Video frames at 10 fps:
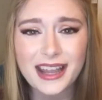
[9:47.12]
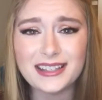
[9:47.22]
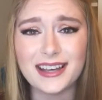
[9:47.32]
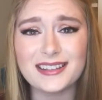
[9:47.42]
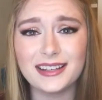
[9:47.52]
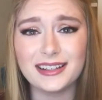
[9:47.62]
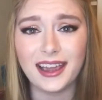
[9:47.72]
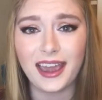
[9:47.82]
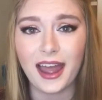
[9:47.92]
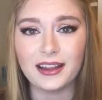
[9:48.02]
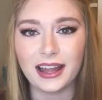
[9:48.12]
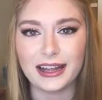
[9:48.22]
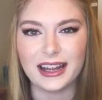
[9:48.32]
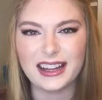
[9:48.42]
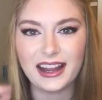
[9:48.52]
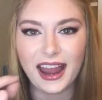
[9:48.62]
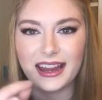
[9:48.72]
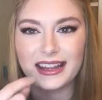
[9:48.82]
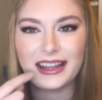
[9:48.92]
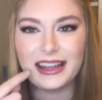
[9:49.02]
it doesn't get like
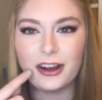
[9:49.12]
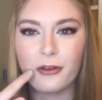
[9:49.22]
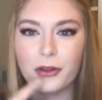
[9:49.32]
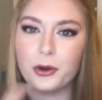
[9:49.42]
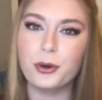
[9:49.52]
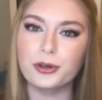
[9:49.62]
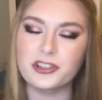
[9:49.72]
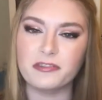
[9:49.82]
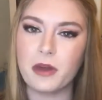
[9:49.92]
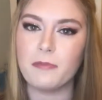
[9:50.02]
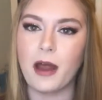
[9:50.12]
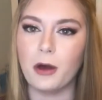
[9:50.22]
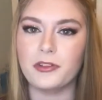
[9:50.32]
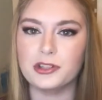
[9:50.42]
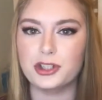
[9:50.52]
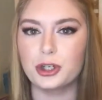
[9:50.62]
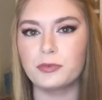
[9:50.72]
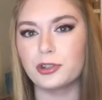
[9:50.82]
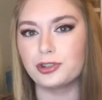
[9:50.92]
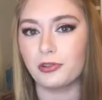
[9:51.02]
cakey around the corners of my mouth and
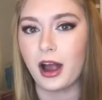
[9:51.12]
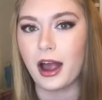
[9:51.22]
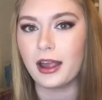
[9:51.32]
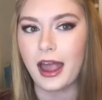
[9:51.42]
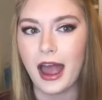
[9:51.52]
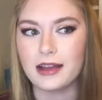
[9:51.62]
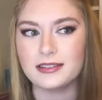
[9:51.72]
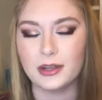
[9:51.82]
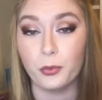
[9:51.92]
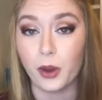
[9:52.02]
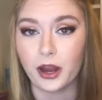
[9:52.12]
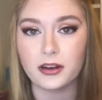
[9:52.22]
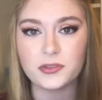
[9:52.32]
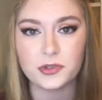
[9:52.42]
super dry as it wears,